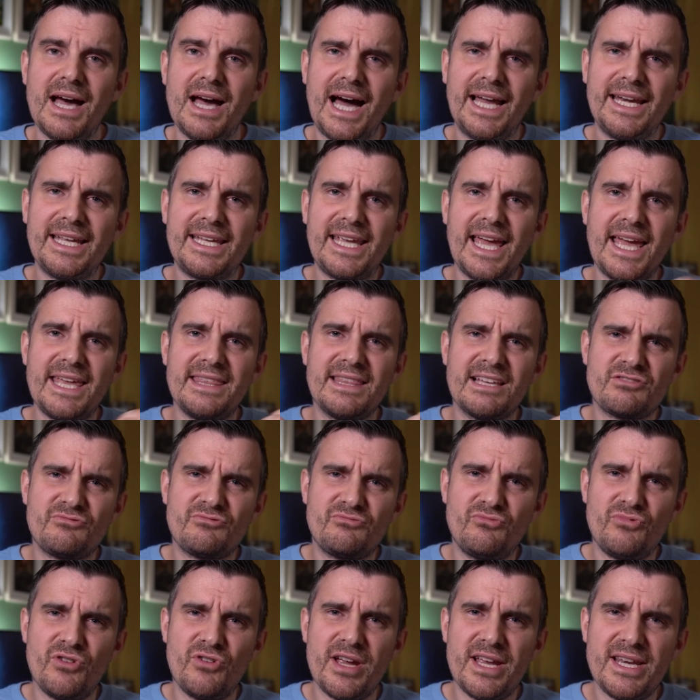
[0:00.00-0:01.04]
And again, that's
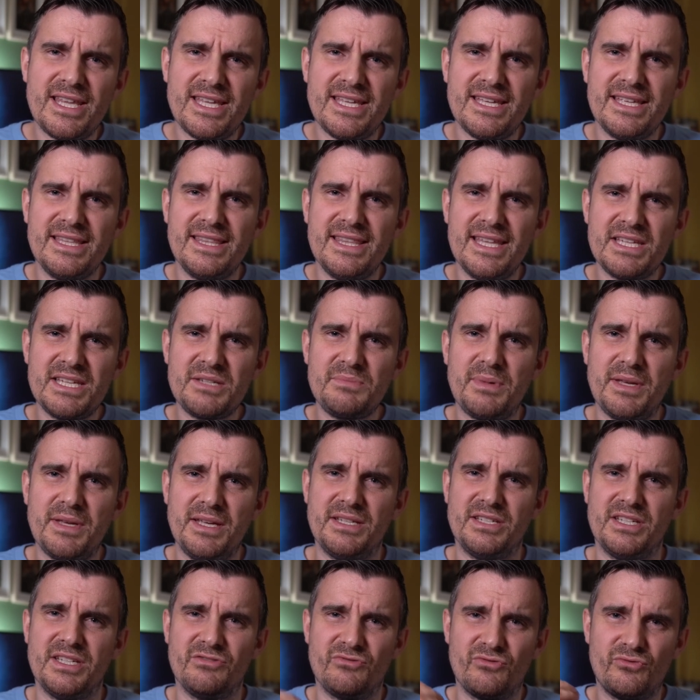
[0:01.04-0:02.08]
really, in this
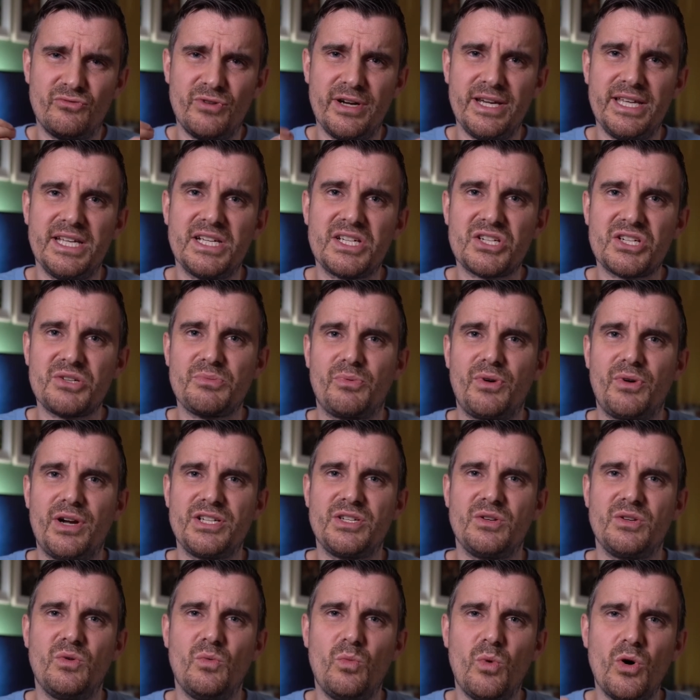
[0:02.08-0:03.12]
piece, is really
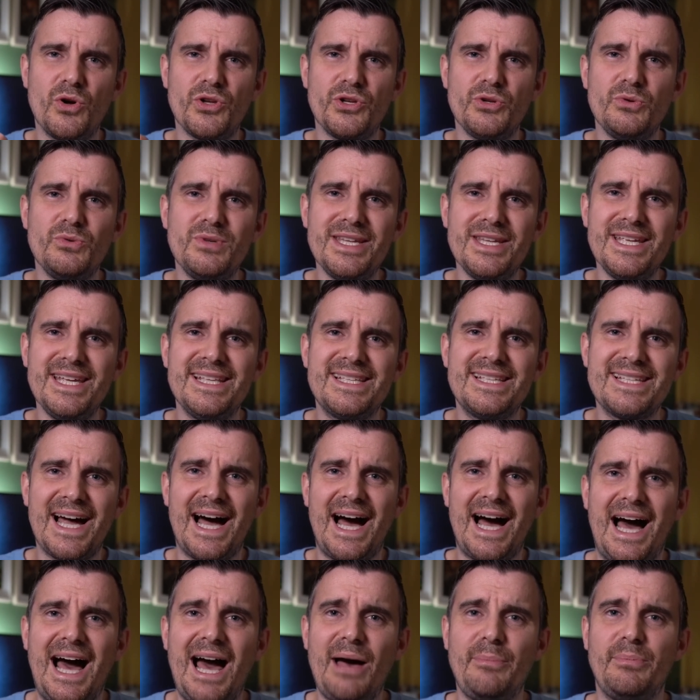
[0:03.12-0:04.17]
expressing what you need to
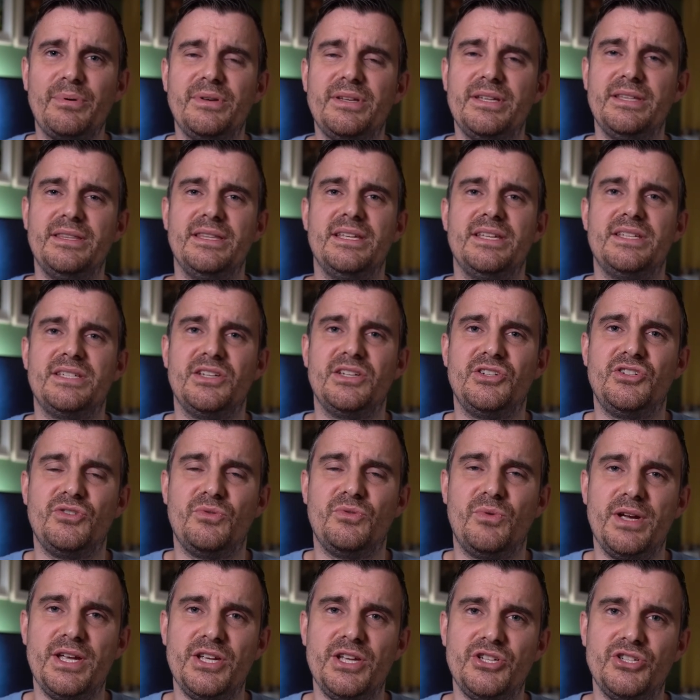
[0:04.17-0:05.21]
happen in this
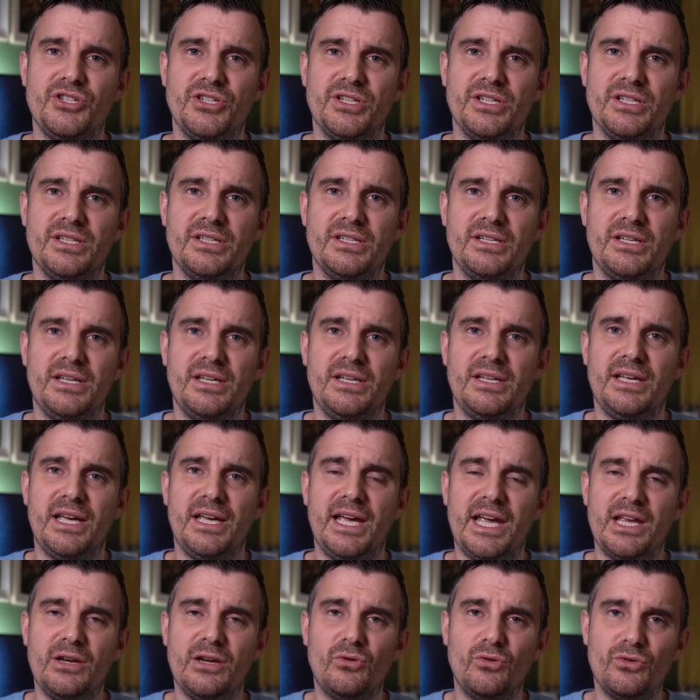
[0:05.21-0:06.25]
situation
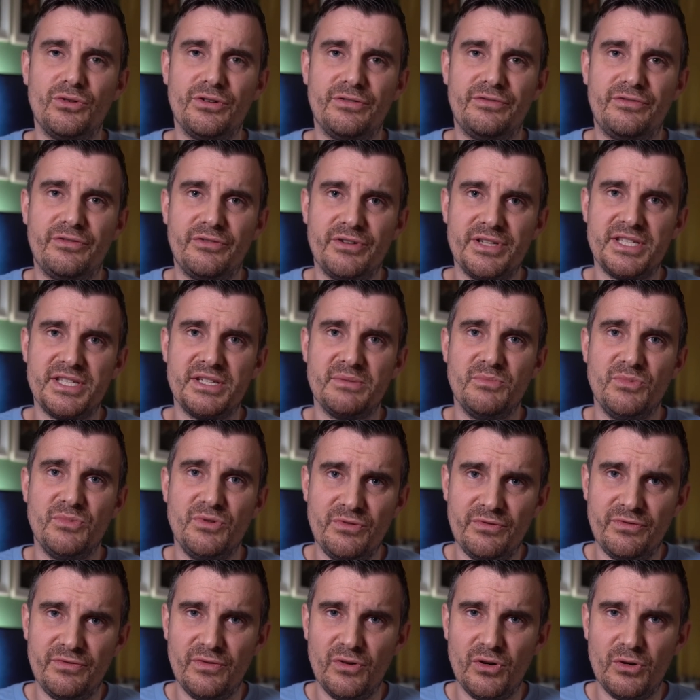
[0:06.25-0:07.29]
in order for it to
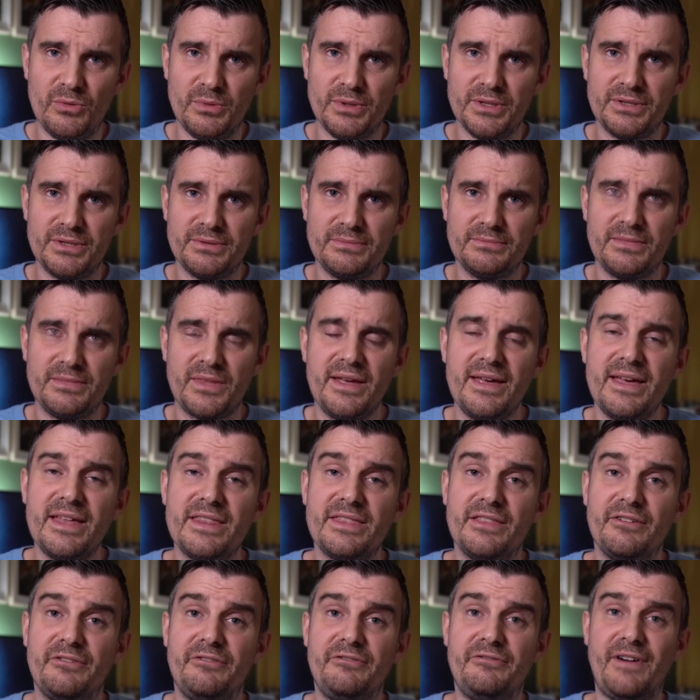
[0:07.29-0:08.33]
move forward.
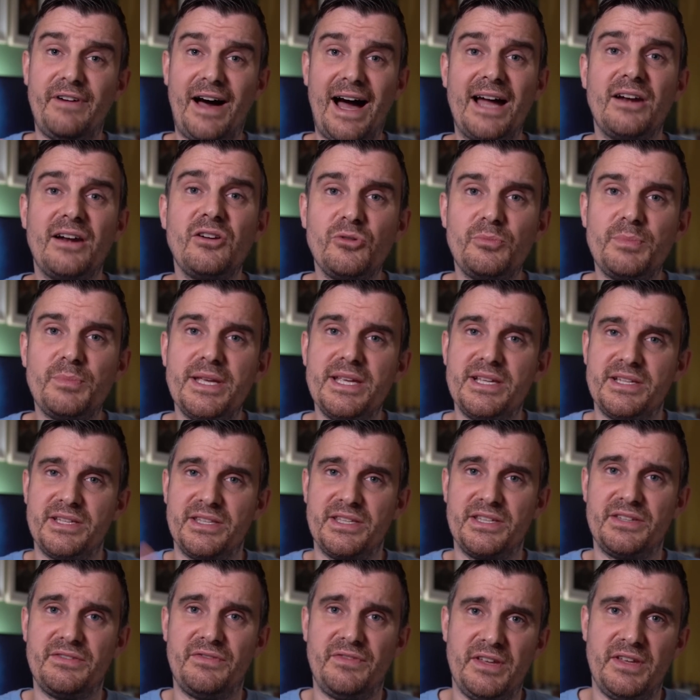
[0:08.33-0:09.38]
The final piece of
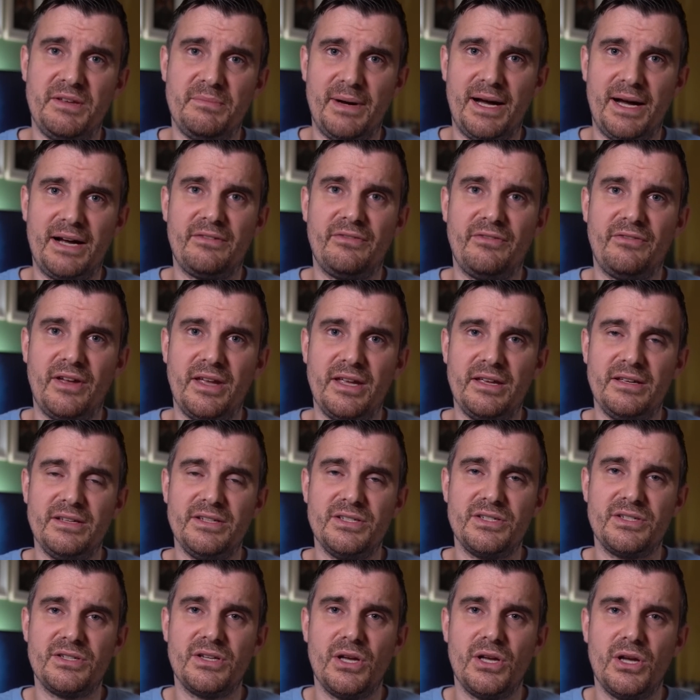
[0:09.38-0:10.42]
this feedback
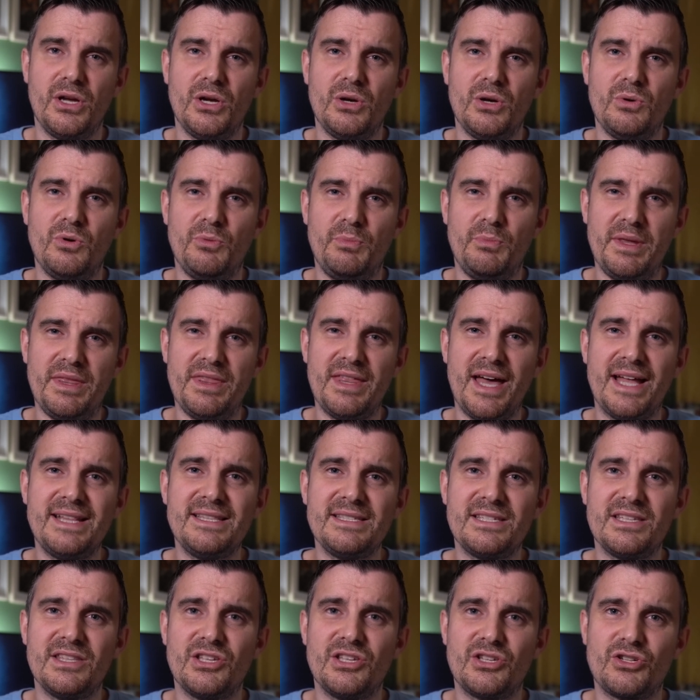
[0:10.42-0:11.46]
phase would be then
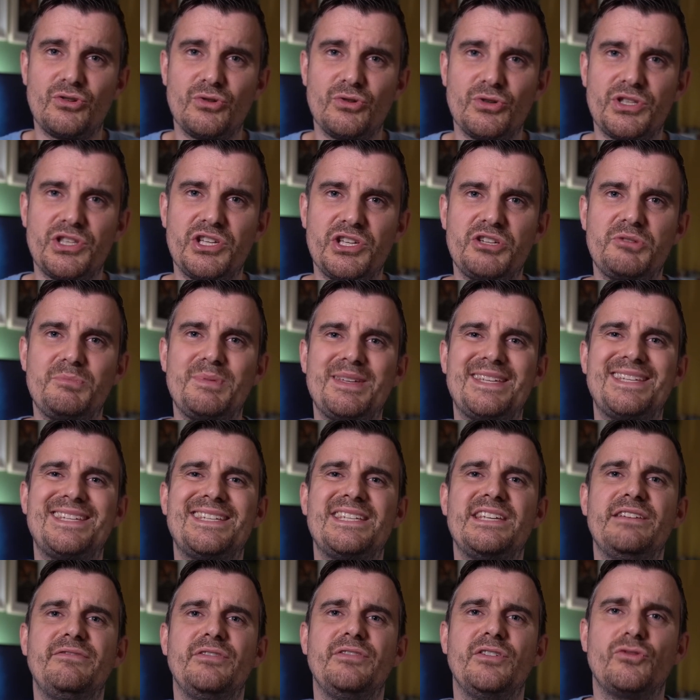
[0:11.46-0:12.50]
to discuss the
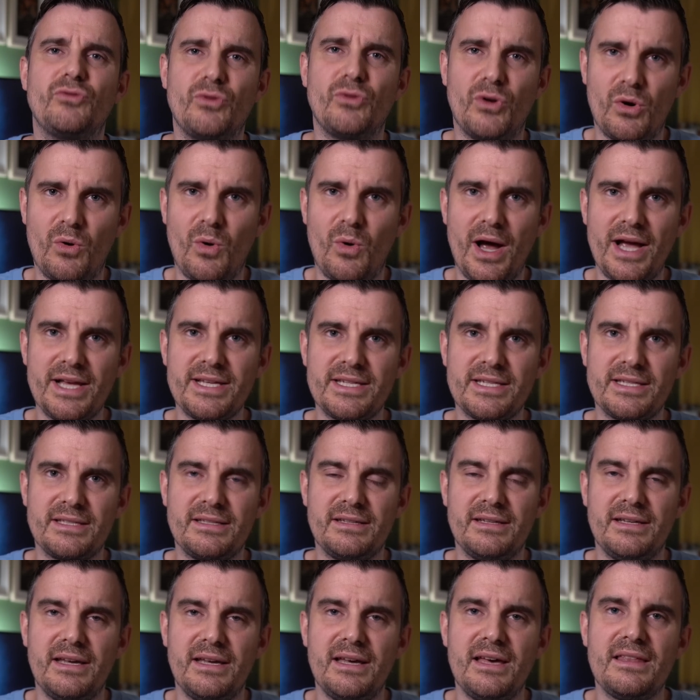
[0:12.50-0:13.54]
specific request,
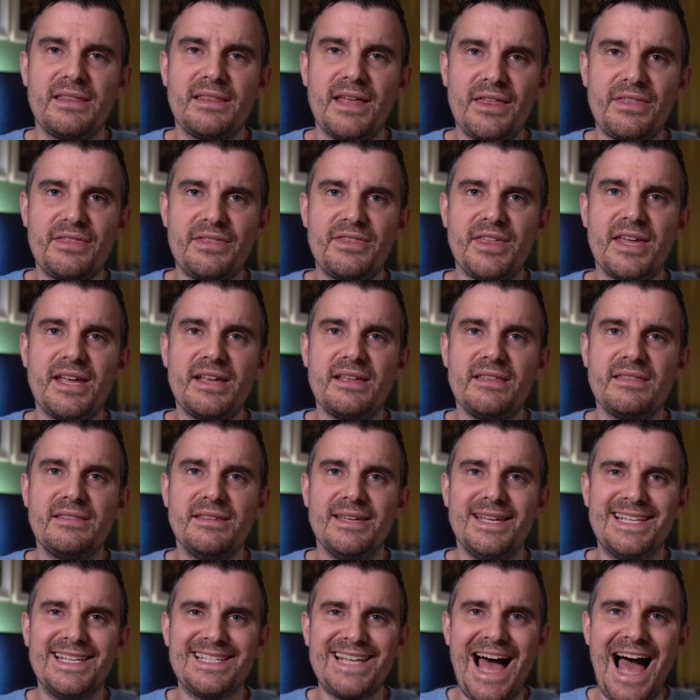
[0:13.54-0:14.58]
that thing
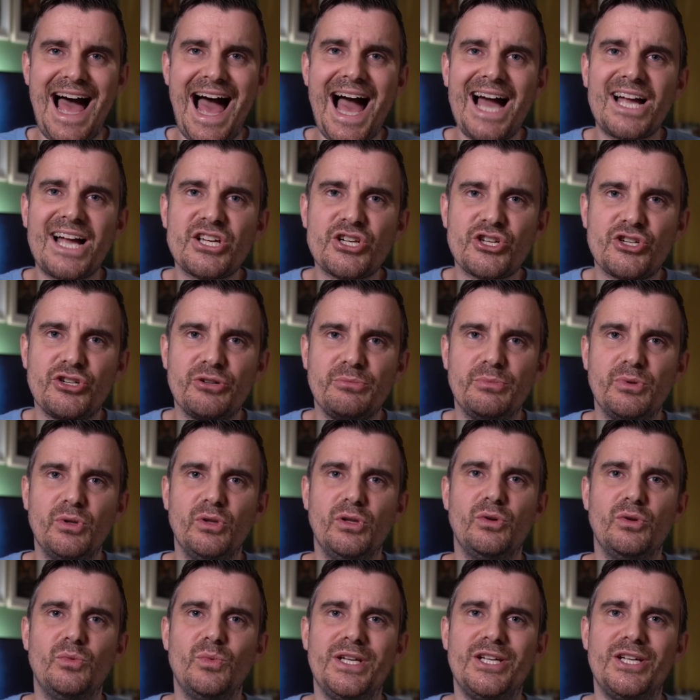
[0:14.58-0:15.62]
that is actionable
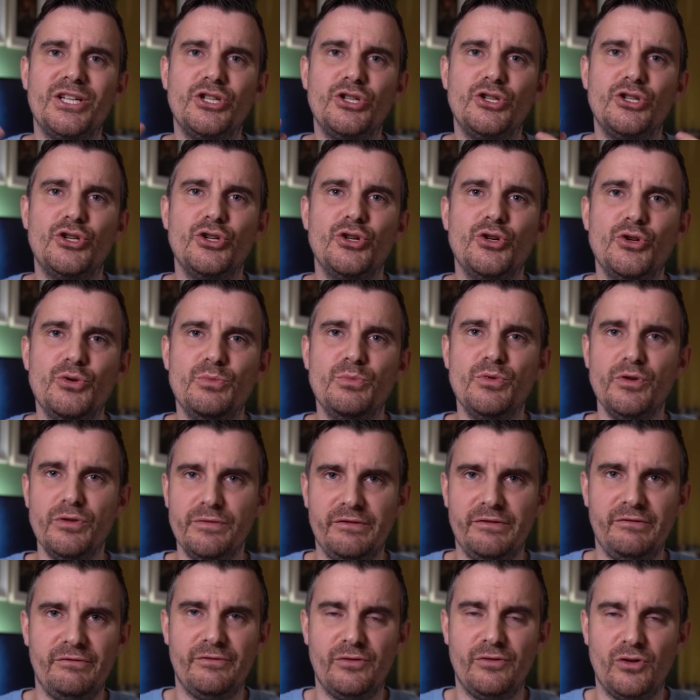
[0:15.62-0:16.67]
that we can do
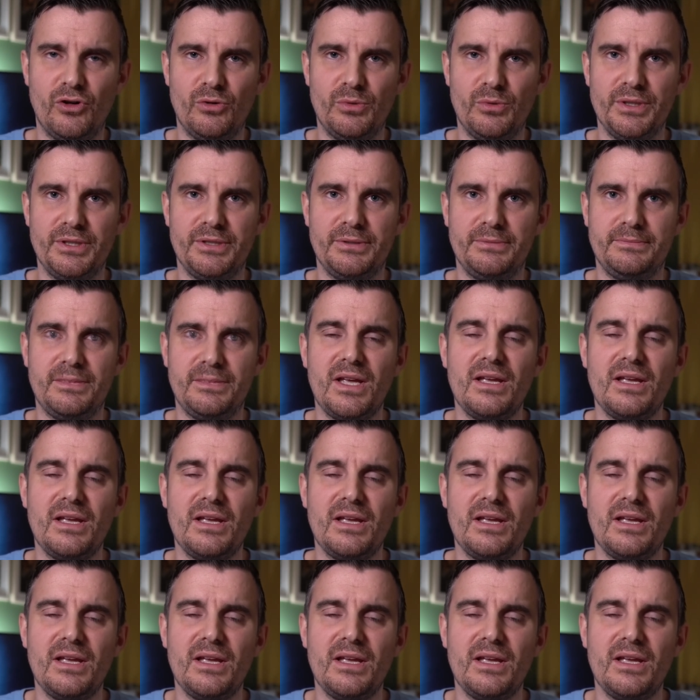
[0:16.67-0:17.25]
moving forward.